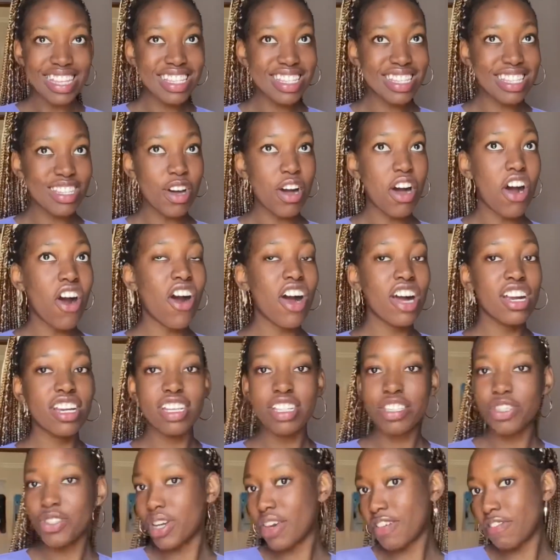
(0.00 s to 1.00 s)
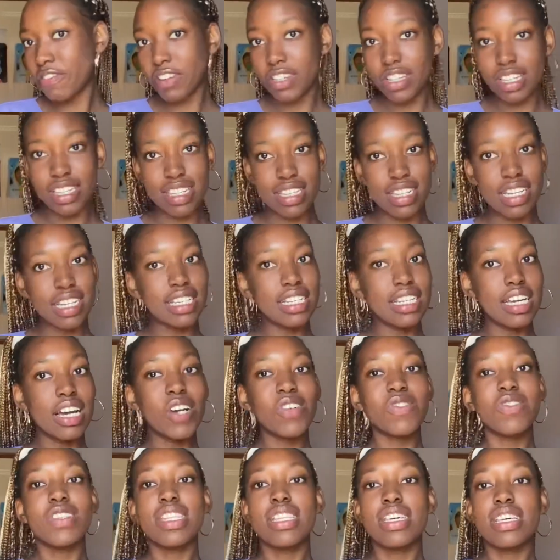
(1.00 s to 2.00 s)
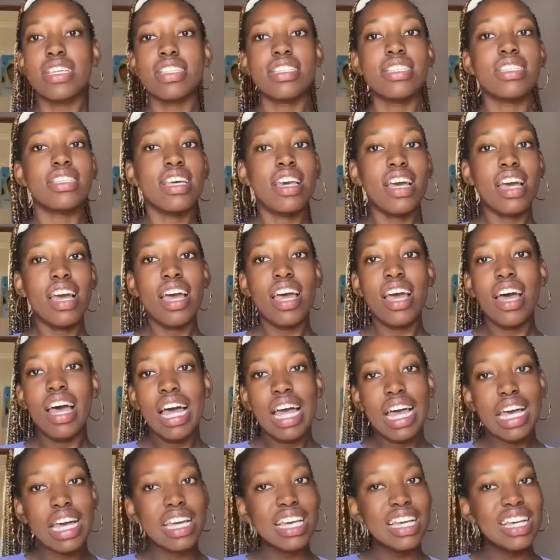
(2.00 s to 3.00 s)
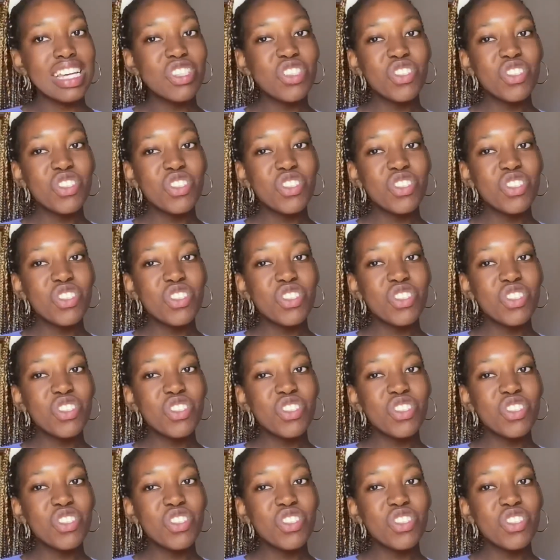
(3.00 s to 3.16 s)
is the hardest you're ever going to study. After this, it's